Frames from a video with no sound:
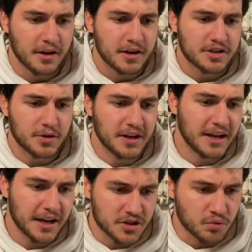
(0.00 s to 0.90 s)
so he can
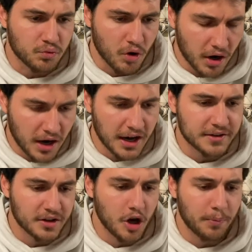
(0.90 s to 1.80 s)
get his rook onto
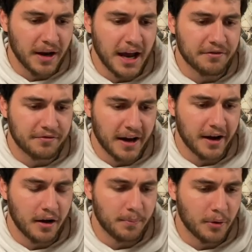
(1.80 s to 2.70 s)
the open f
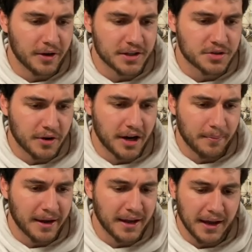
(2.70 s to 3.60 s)
file pointed straight at
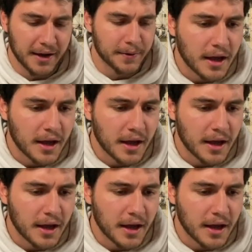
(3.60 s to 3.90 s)
my king.